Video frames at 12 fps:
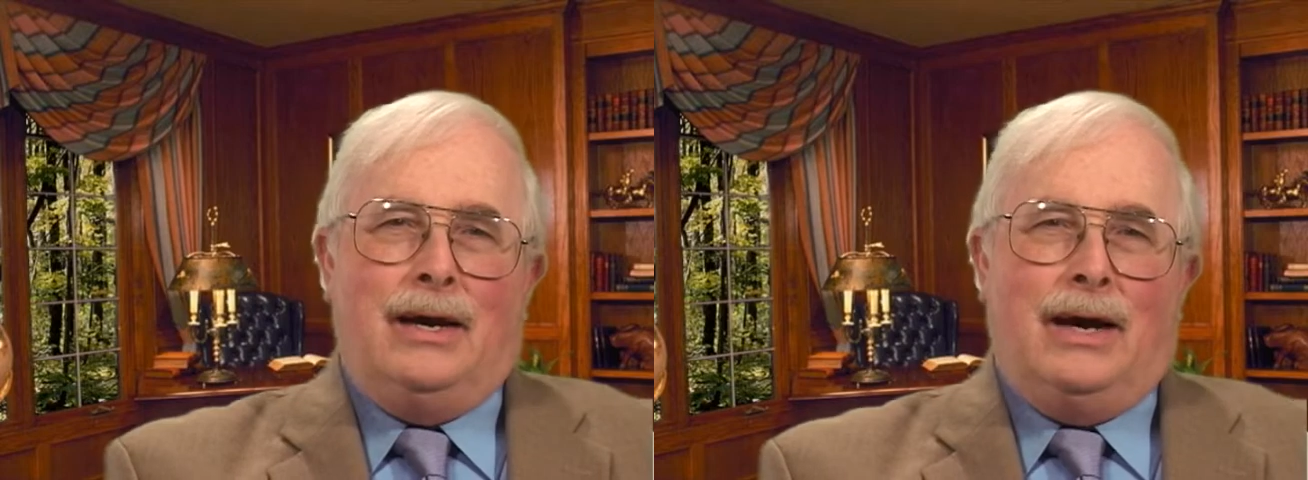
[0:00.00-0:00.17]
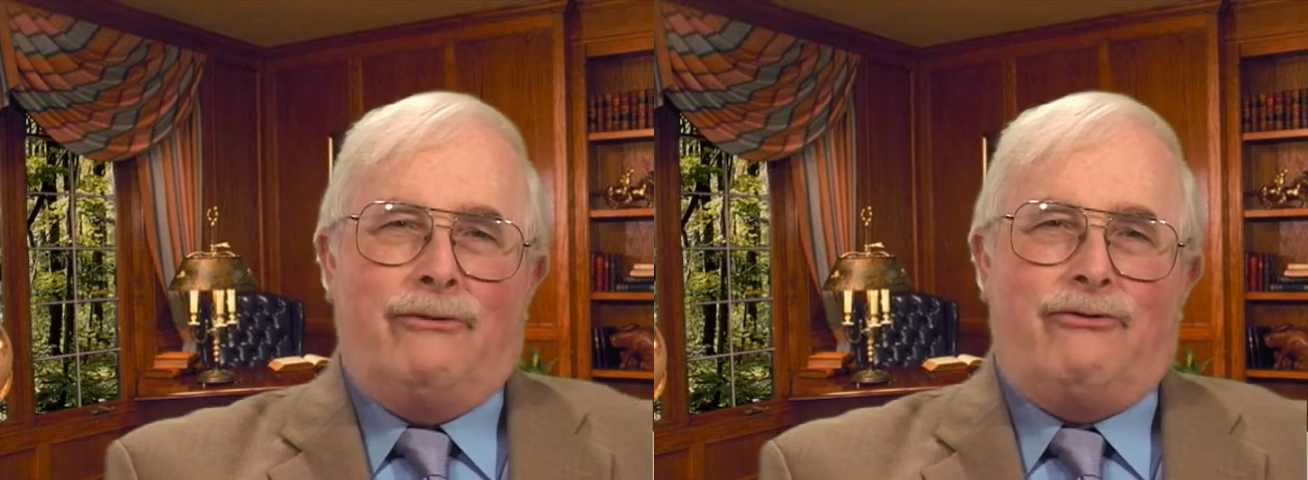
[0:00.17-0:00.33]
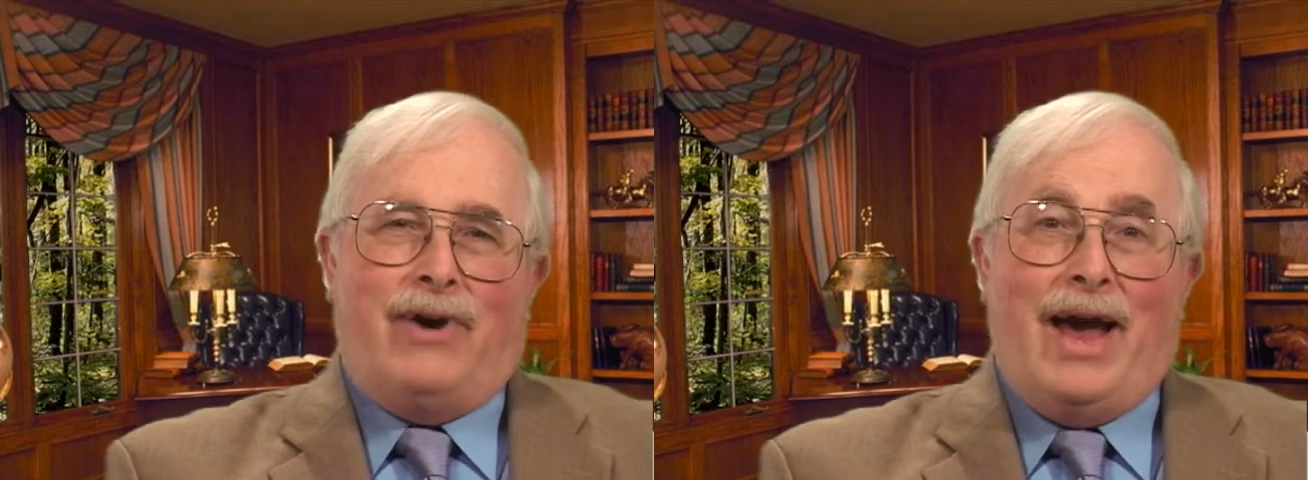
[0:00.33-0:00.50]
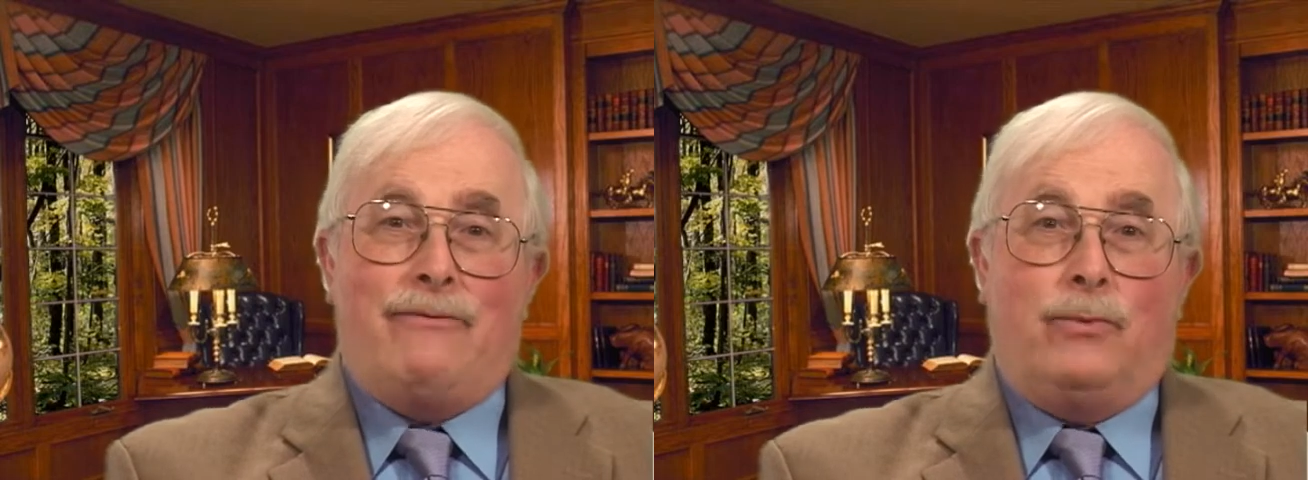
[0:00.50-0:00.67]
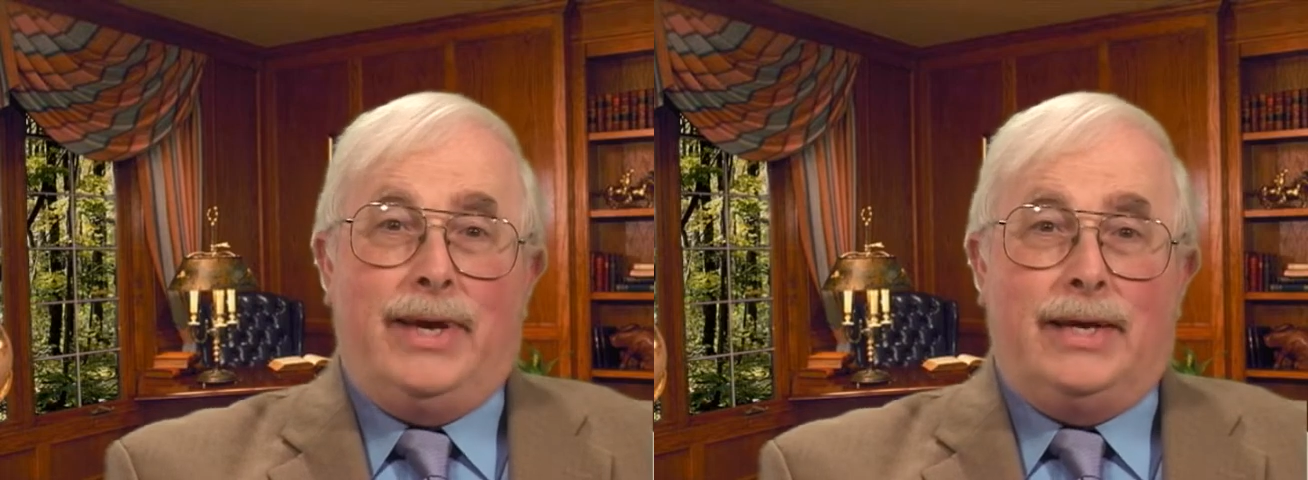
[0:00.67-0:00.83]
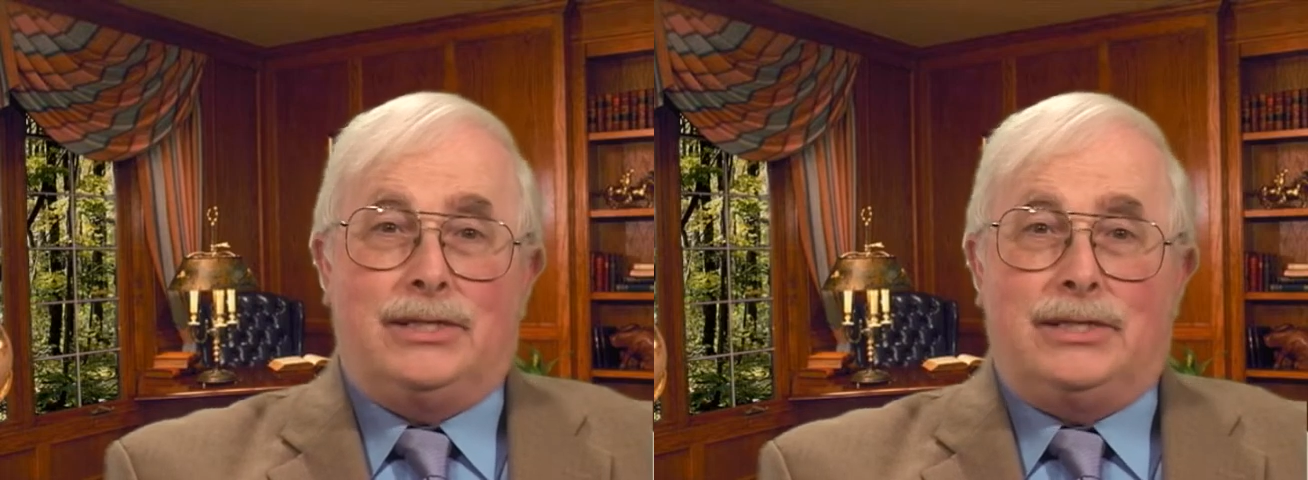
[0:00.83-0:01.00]
a five
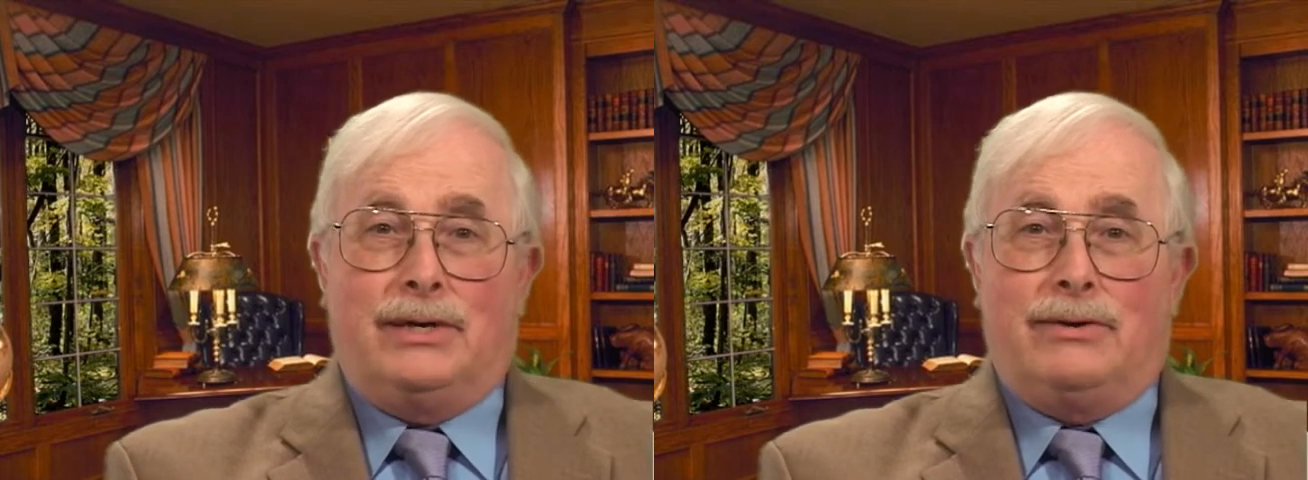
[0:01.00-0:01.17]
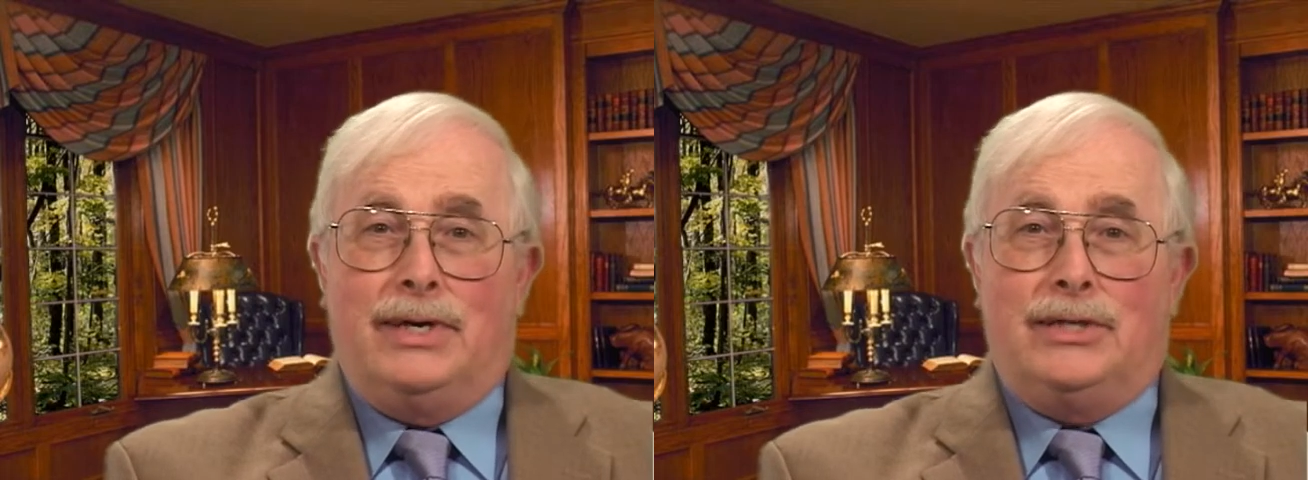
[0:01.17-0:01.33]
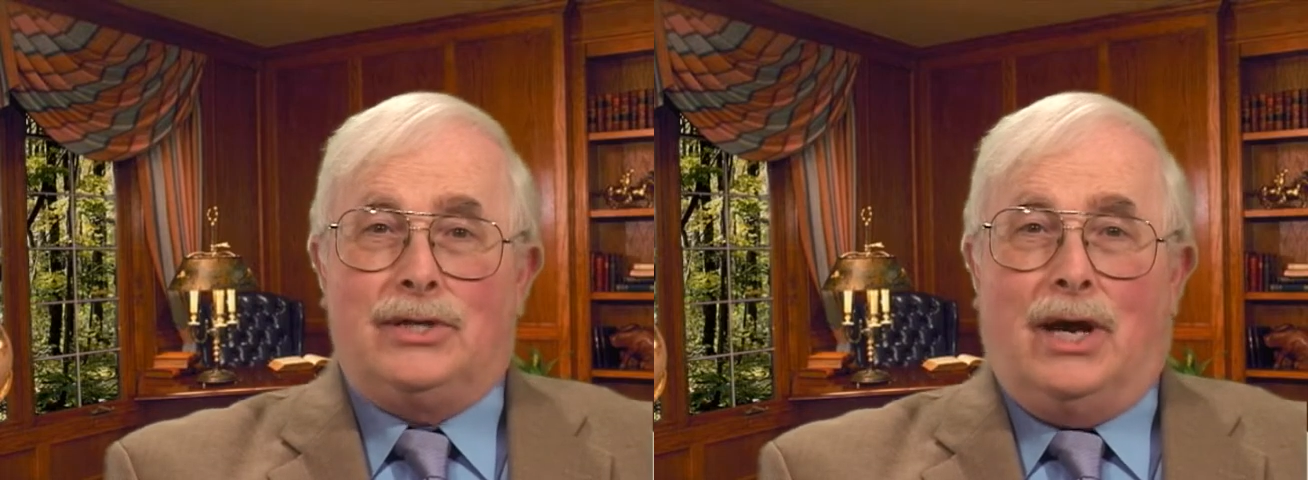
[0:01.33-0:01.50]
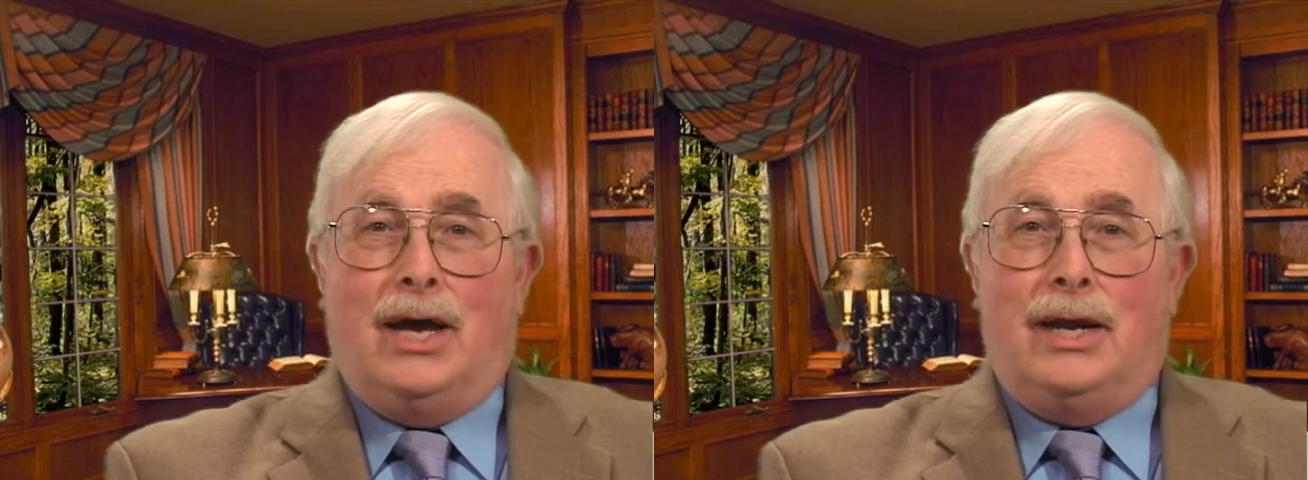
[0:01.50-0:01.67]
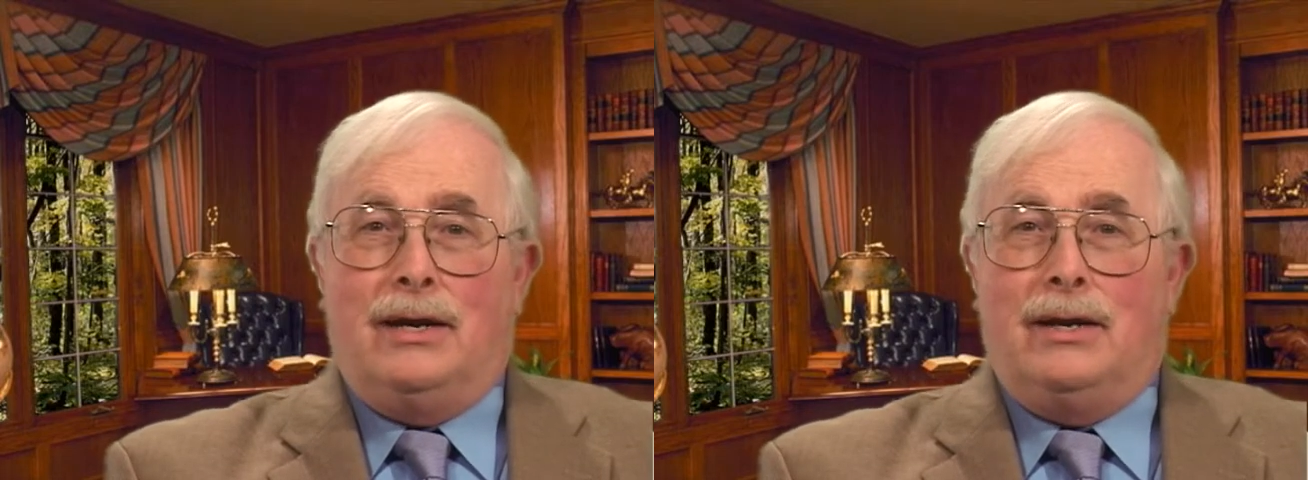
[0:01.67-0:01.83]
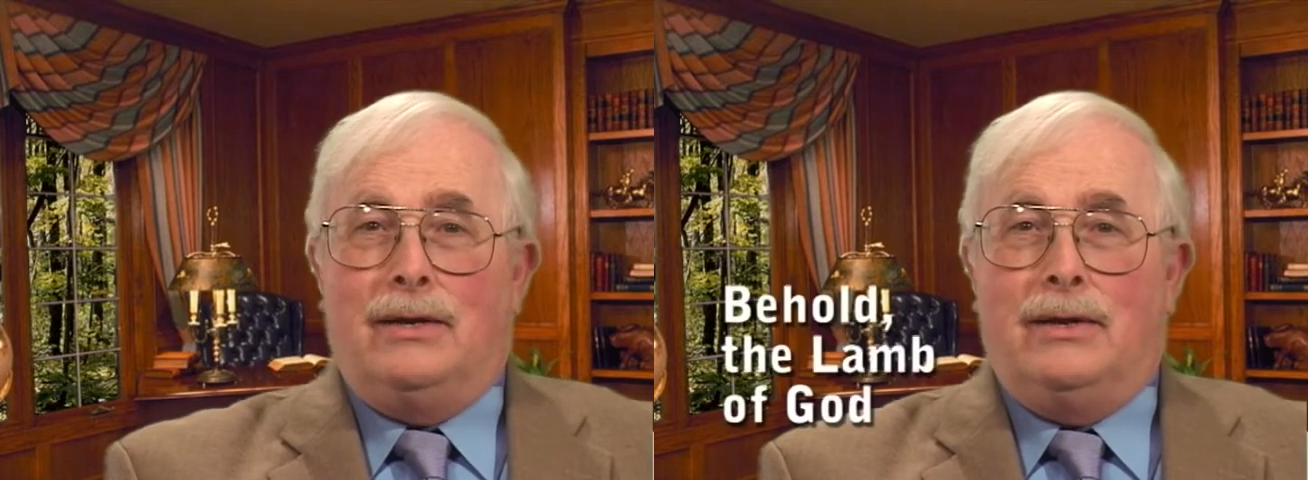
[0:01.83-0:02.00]
week series
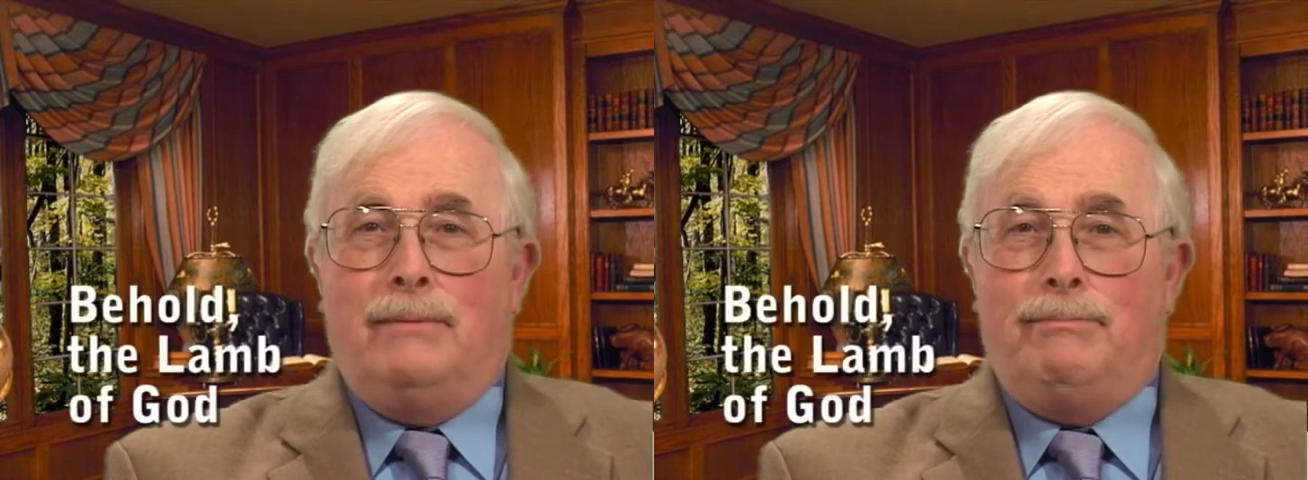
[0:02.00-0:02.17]
on